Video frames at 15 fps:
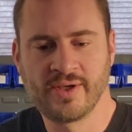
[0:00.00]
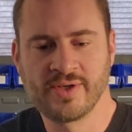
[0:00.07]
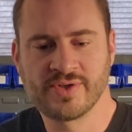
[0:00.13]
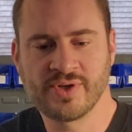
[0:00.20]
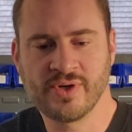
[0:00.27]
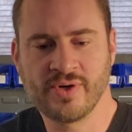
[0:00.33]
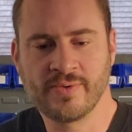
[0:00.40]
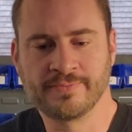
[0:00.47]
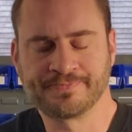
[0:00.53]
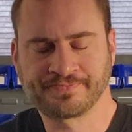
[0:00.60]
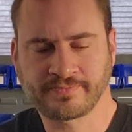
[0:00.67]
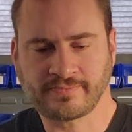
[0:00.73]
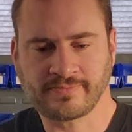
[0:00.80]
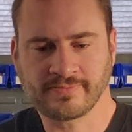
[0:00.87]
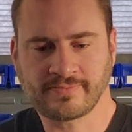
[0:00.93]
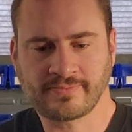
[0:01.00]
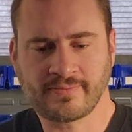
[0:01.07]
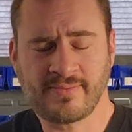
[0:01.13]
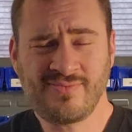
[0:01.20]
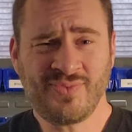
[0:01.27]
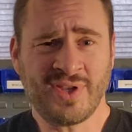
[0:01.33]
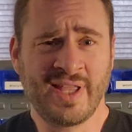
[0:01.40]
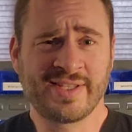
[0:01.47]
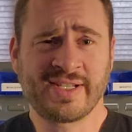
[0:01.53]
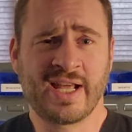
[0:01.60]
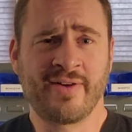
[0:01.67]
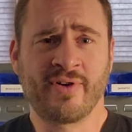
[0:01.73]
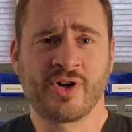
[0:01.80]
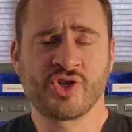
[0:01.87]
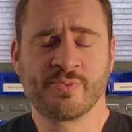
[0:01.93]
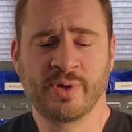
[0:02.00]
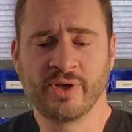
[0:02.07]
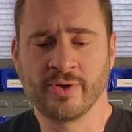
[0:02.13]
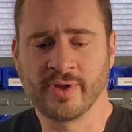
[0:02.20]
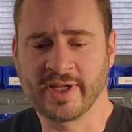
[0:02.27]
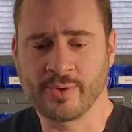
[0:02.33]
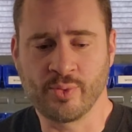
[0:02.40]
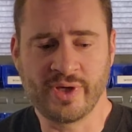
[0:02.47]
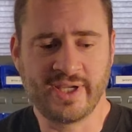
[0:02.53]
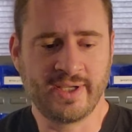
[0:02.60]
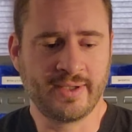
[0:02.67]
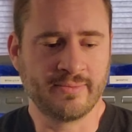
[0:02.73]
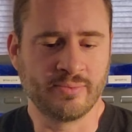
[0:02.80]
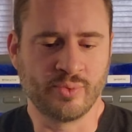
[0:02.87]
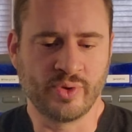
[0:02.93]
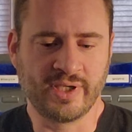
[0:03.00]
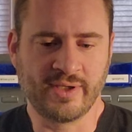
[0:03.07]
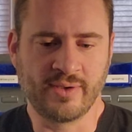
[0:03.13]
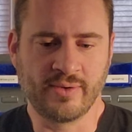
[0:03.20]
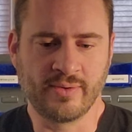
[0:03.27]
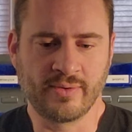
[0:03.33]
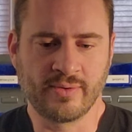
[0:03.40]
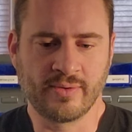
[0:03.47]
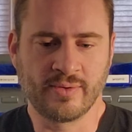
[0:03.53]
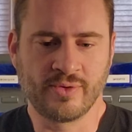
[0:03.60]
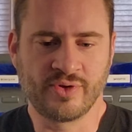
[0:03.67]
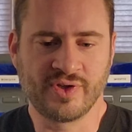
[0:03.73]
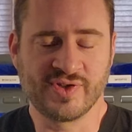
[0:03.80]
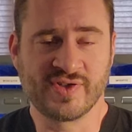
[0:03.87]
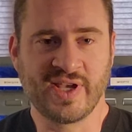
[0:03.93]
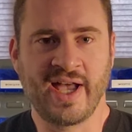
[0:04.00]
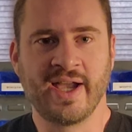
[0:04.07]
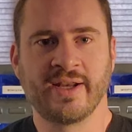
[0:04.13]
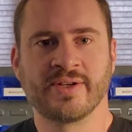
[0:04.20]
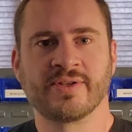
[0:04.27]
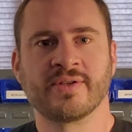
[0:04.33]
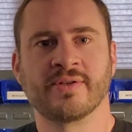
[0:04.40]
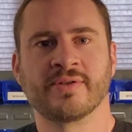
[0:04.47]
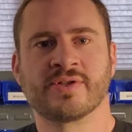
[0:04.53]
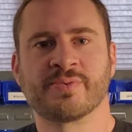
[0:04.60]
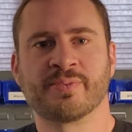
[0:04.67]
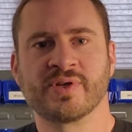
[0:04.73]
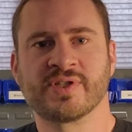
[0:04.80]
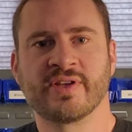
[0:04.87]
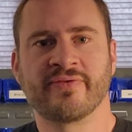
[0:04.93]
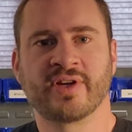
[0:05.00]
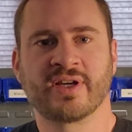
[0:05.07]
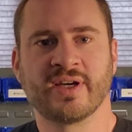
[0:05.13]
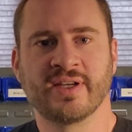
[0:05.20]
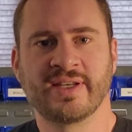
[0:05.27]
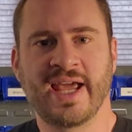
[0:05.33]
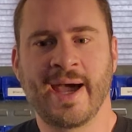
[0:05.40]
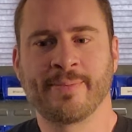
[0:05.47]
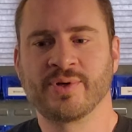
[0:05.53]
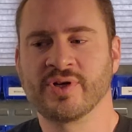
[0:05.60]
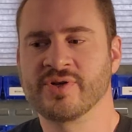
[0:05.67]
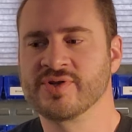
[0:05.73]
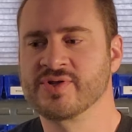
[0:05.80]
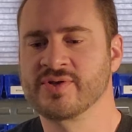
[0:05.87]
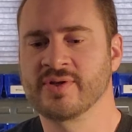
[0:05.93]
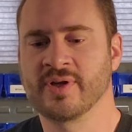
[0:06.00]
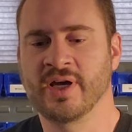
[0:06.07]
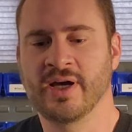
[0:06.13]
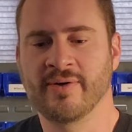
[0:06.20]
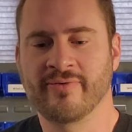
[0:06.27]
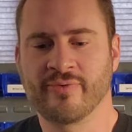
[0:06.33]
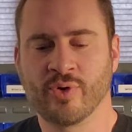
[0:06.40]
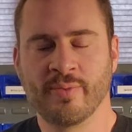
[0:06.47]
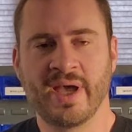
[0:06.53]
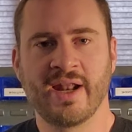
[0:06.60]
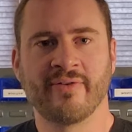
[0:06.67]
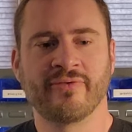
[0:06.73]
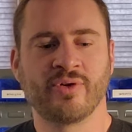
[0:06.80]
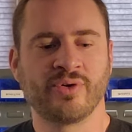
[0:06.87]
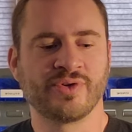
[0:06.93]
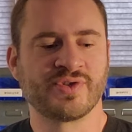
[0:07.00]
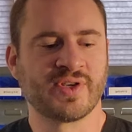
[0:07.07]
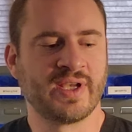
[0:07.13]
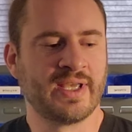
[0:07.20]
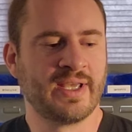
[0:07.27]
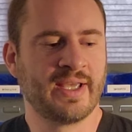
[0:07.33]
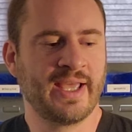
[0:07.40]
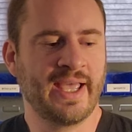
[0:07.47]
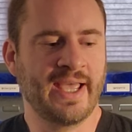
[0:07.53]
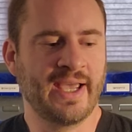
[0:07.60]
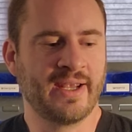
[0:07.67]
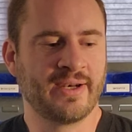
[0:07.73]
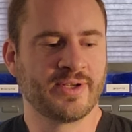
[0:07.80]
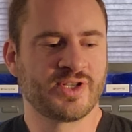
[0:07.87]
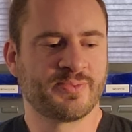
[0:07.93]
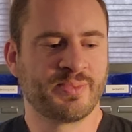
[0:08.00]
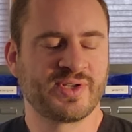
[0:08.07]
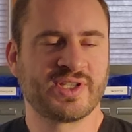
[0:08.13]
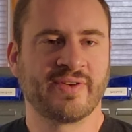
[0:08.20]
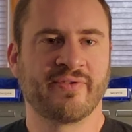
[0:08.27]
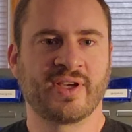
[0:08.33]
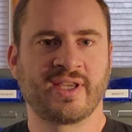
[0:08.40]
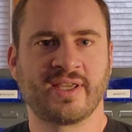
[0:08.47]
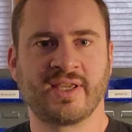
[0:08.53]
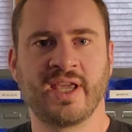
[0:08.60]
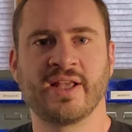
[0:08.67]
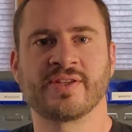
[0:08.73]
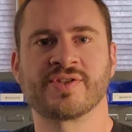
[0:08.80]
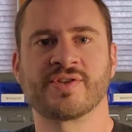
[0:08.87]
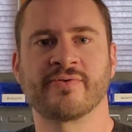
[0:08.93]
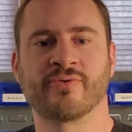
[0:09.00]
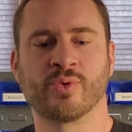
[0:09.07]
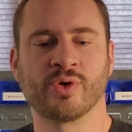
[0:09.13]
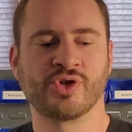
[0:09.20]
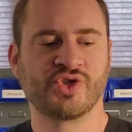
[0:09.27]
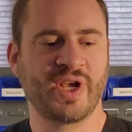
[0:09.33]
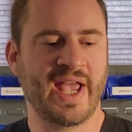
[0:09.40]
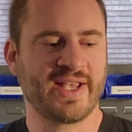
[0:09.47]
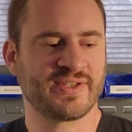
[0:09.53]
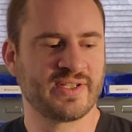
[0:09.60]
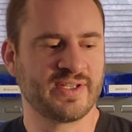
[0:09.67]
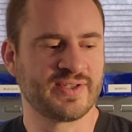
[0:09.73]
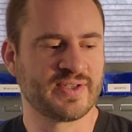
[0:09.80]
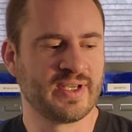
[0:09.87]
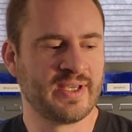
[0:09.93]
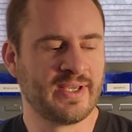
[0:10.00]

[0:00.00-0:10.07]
So that's kind of our spiel. Like we design specific adapters for manifolds and specific kits for chassis.